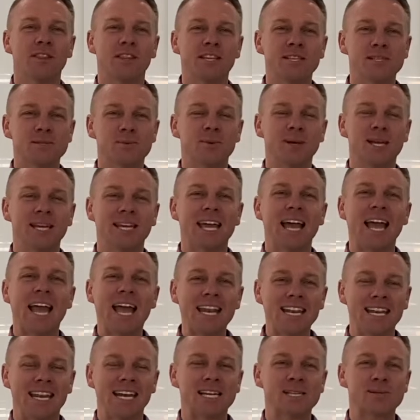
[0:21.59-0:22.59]
this week
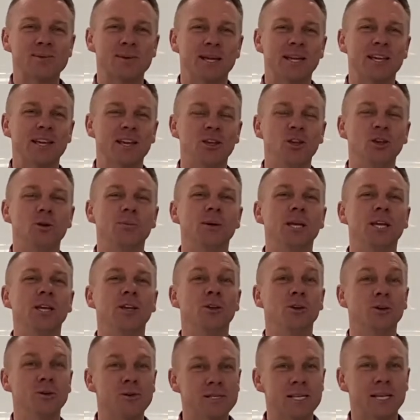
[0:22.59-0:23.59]
and next week you'll be
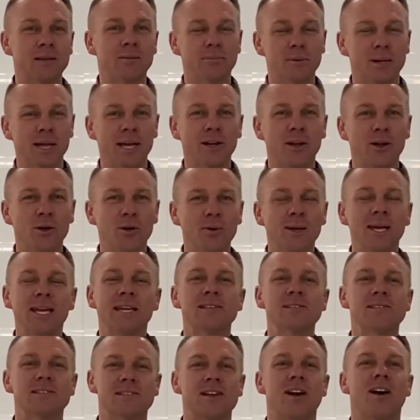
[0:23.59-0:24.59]
using Play-Doh
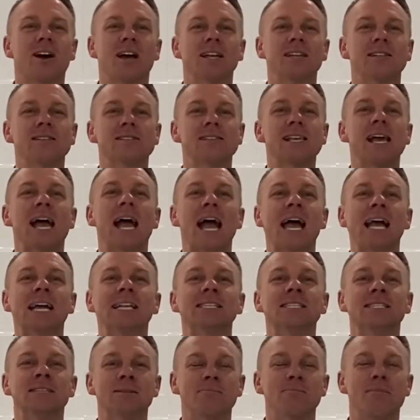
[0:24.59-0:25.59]
in science
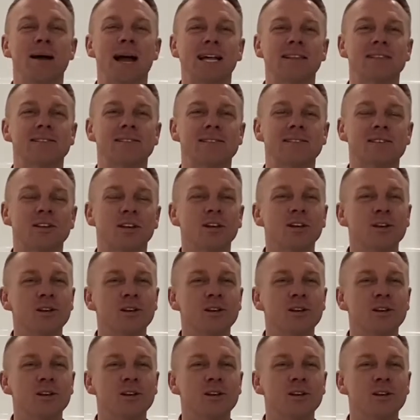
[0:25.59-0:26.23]
and maths.